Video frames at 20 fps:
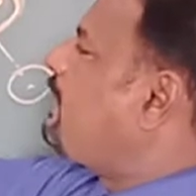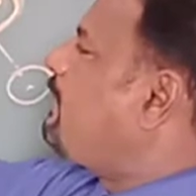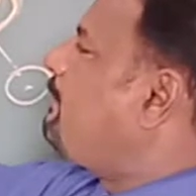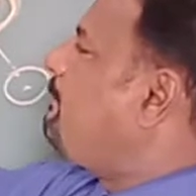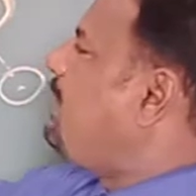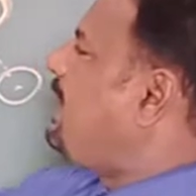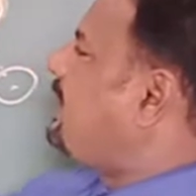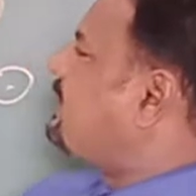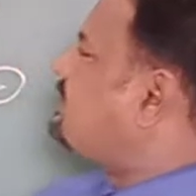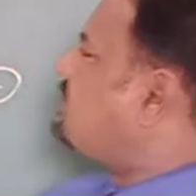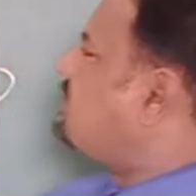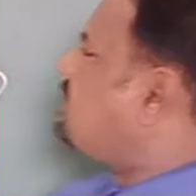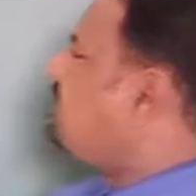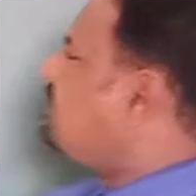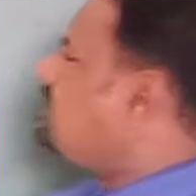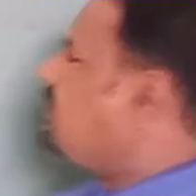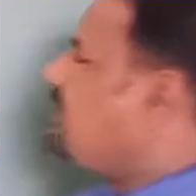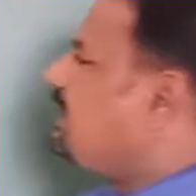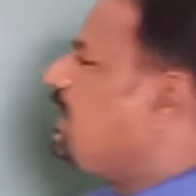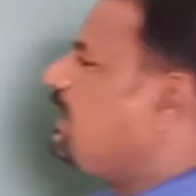
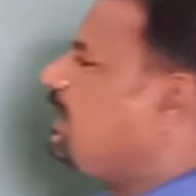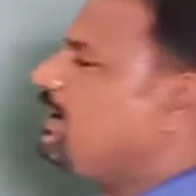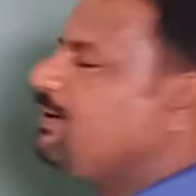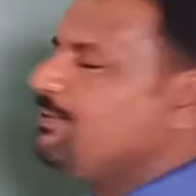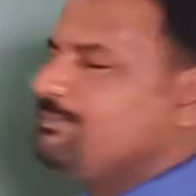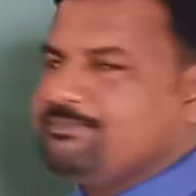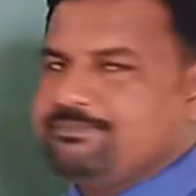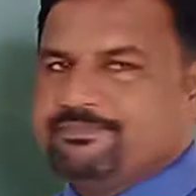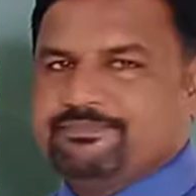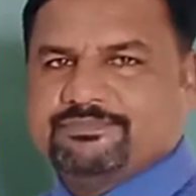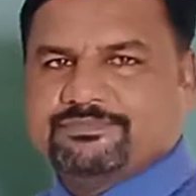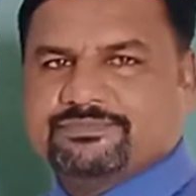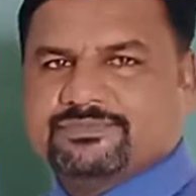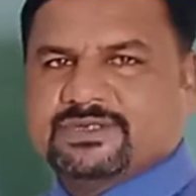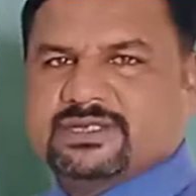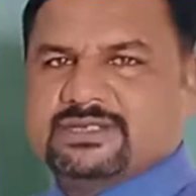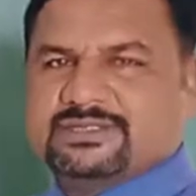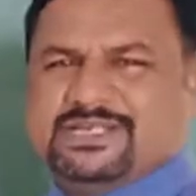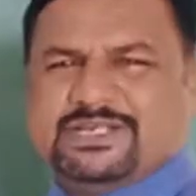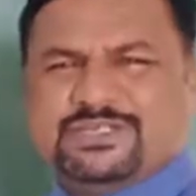bacteria.
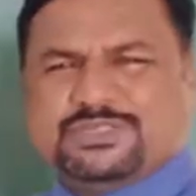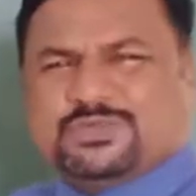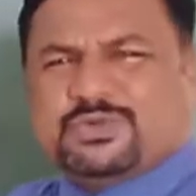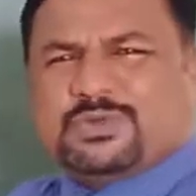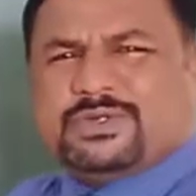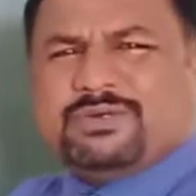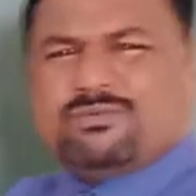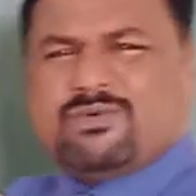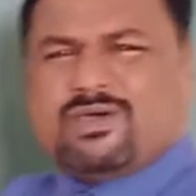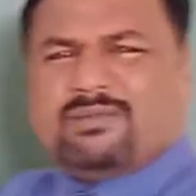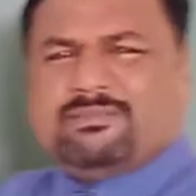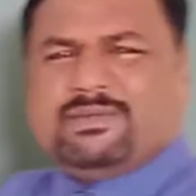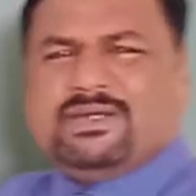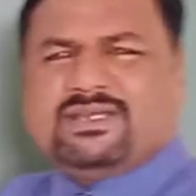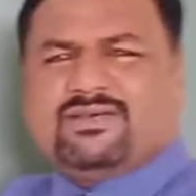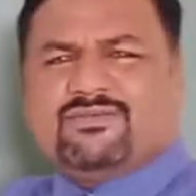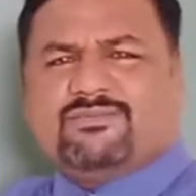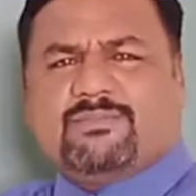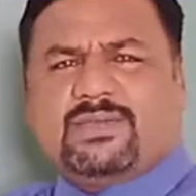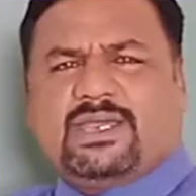There is no
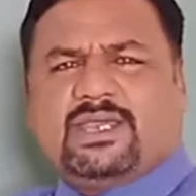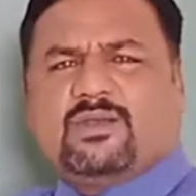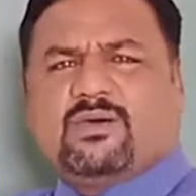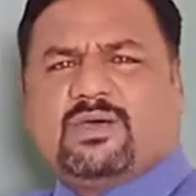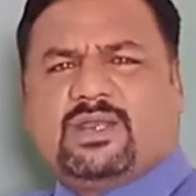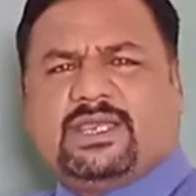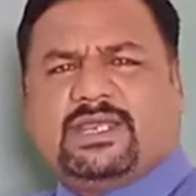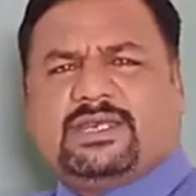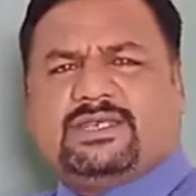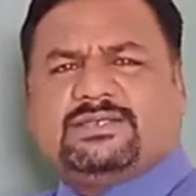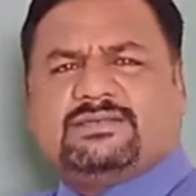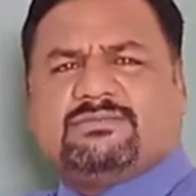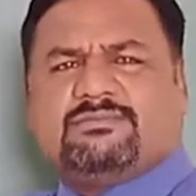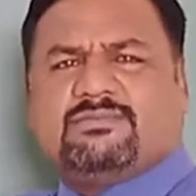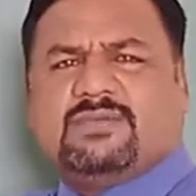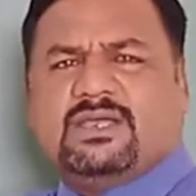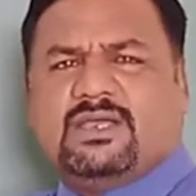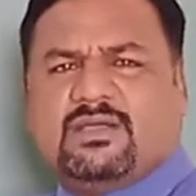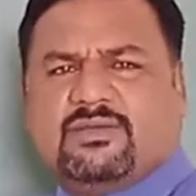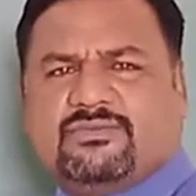involvement of male
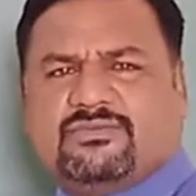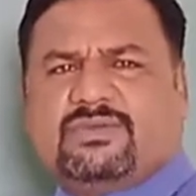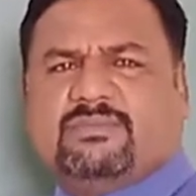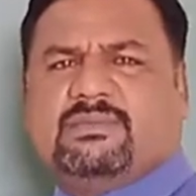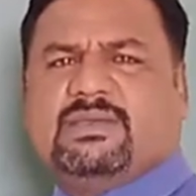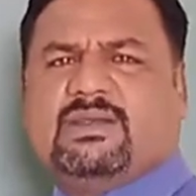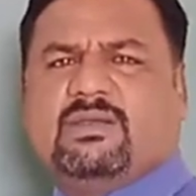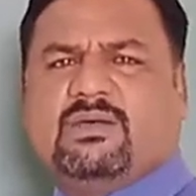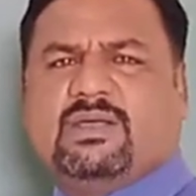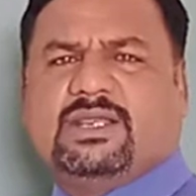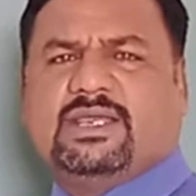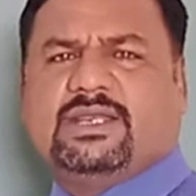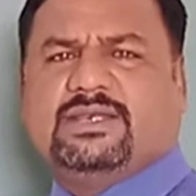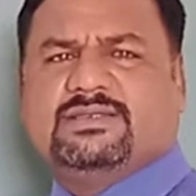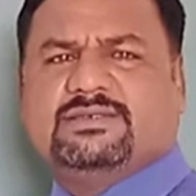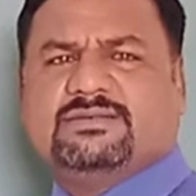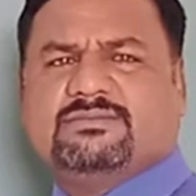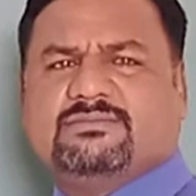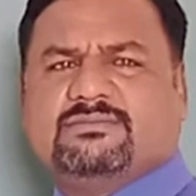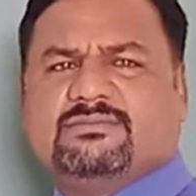organism, female
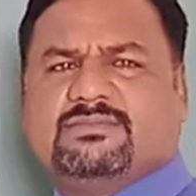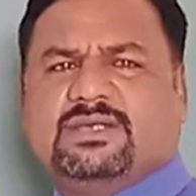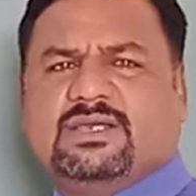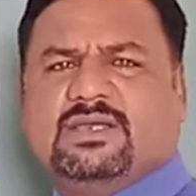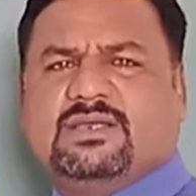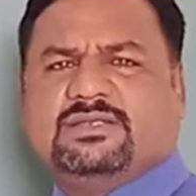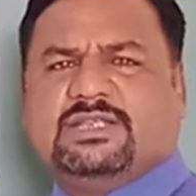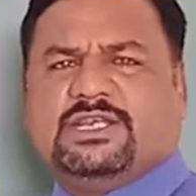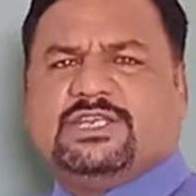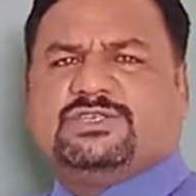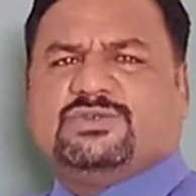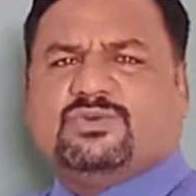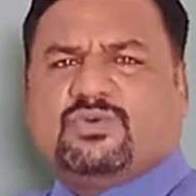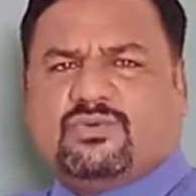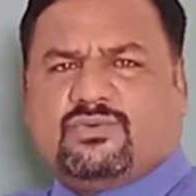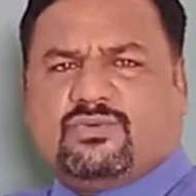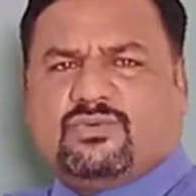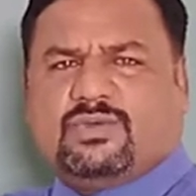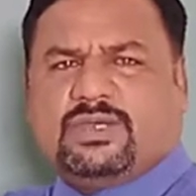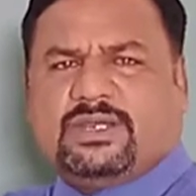organism. There is
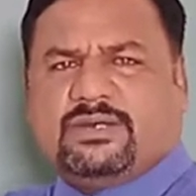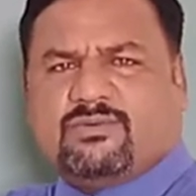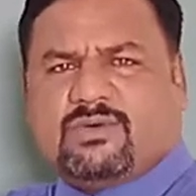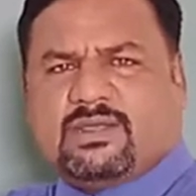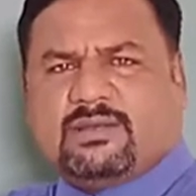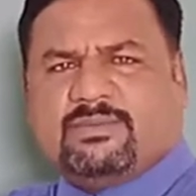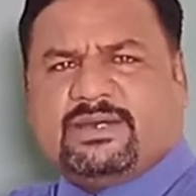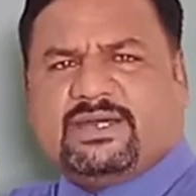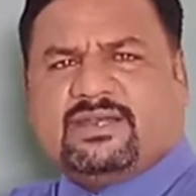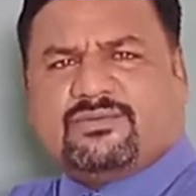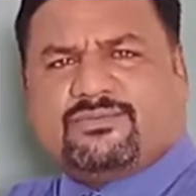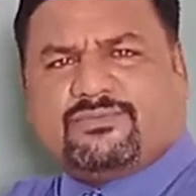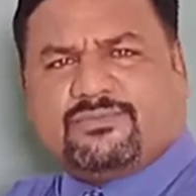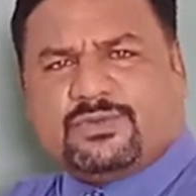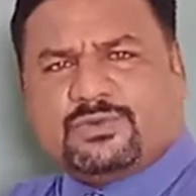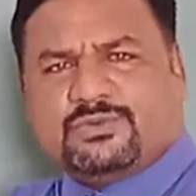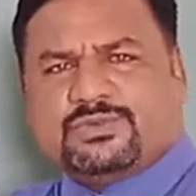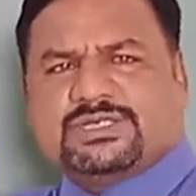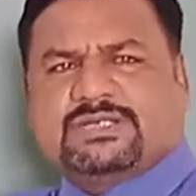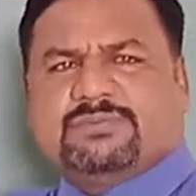no involvement of
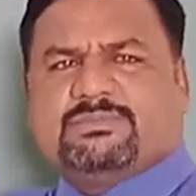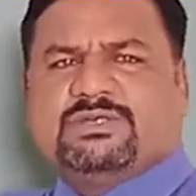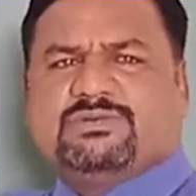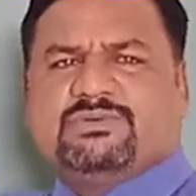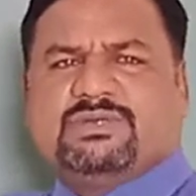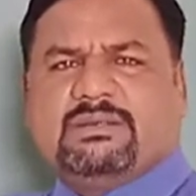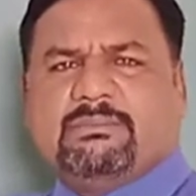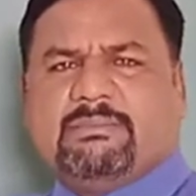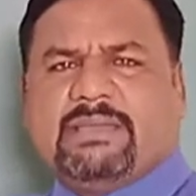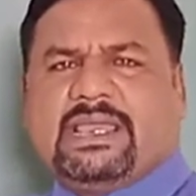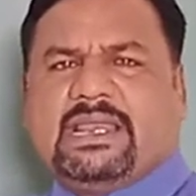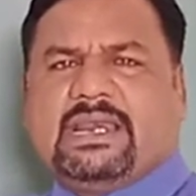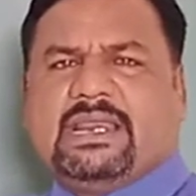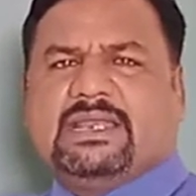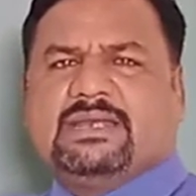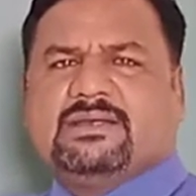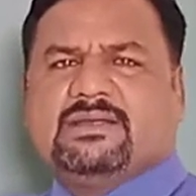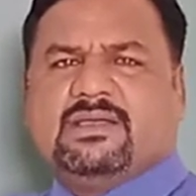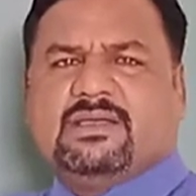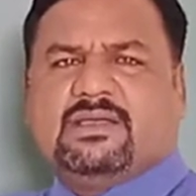fusion between male
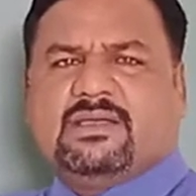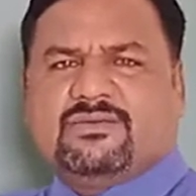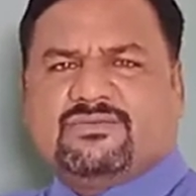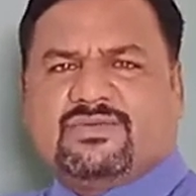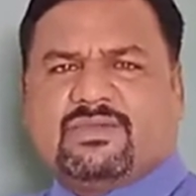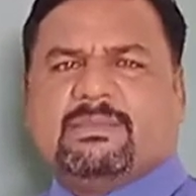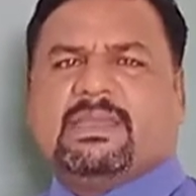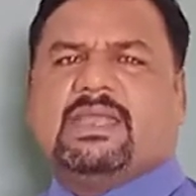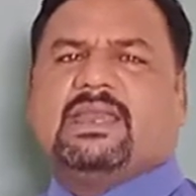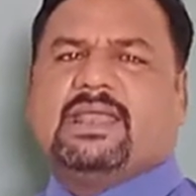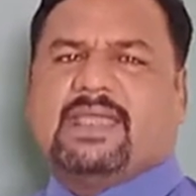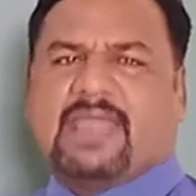and female